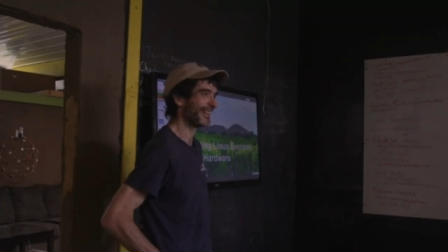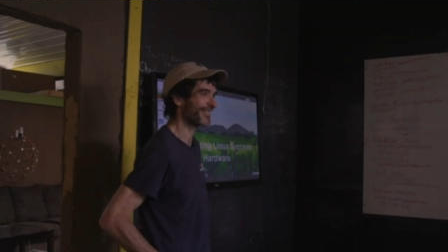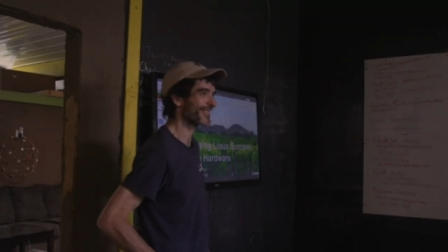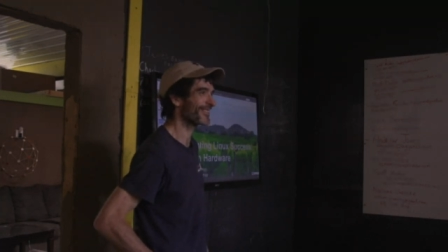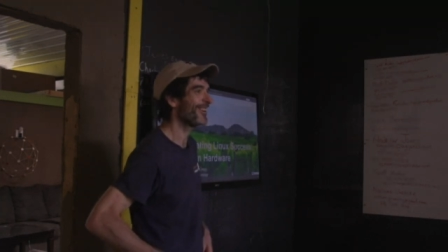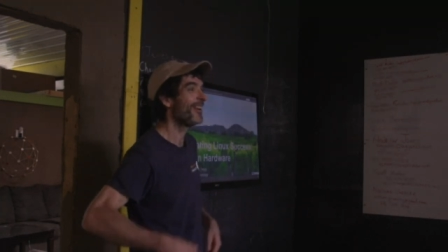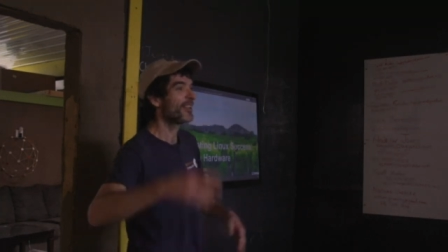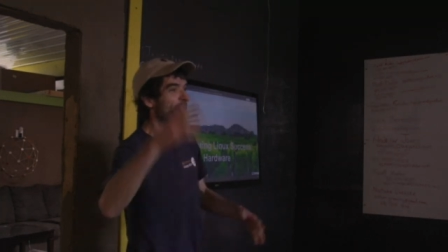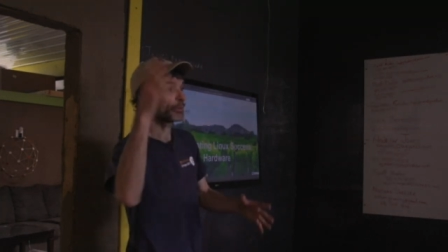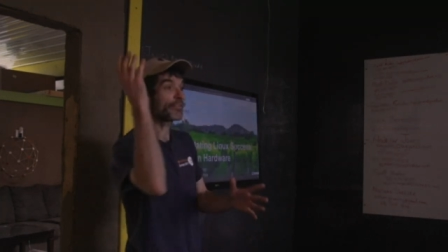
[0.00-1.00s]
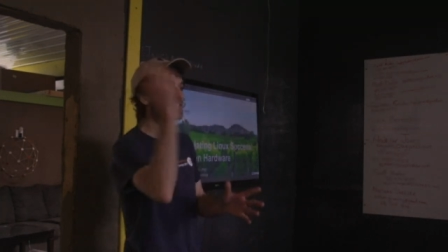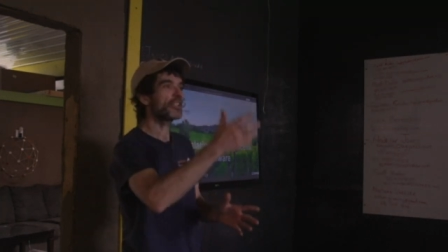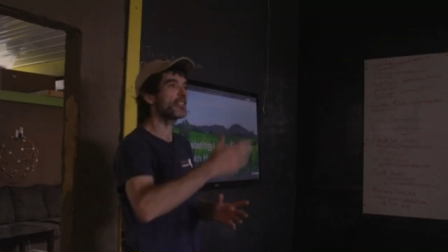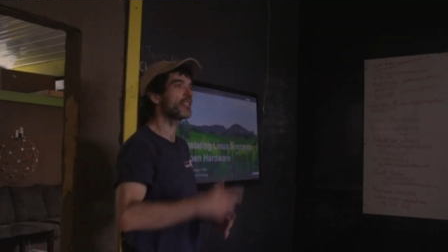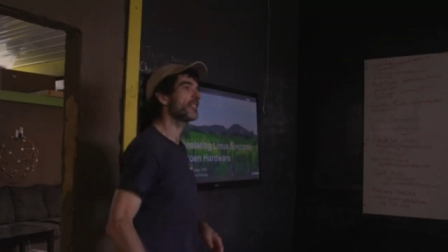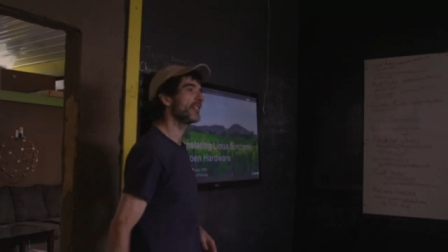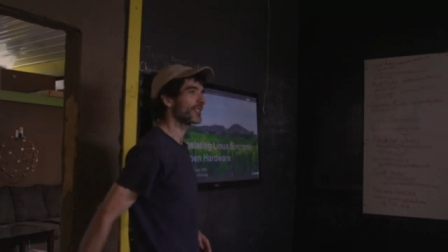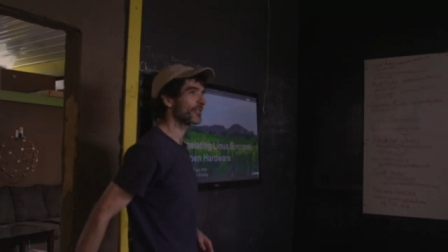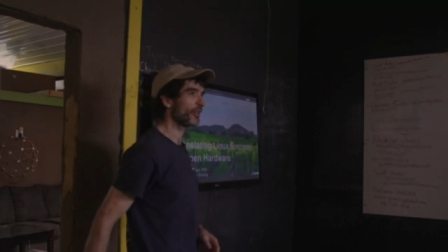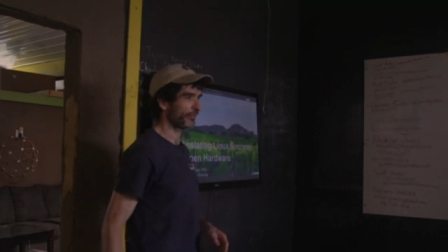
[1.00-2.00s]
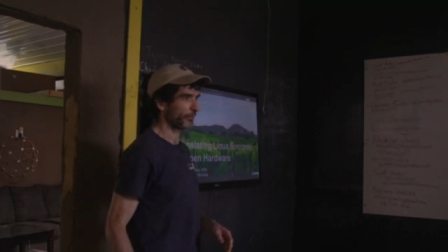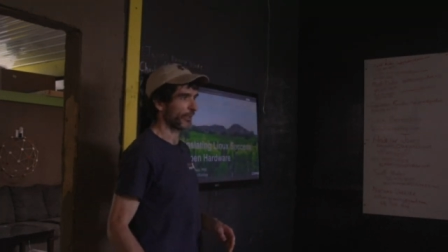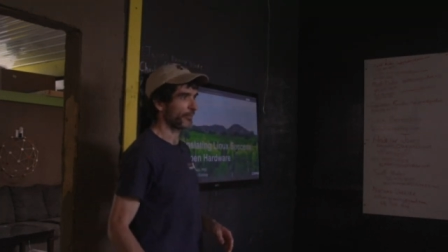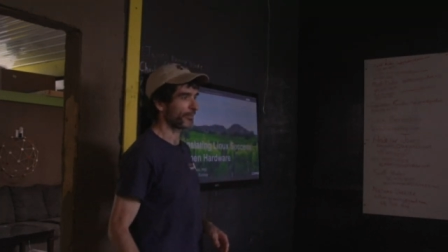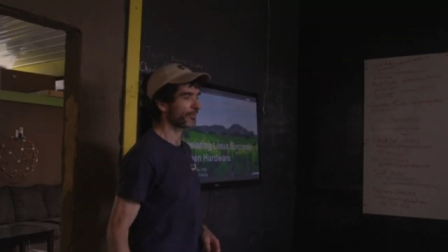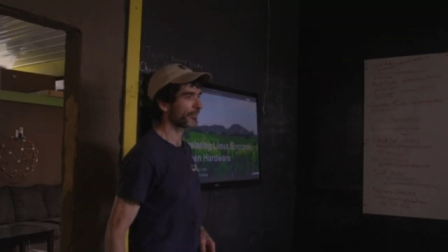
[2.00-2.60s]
You know, so we've seen it in software,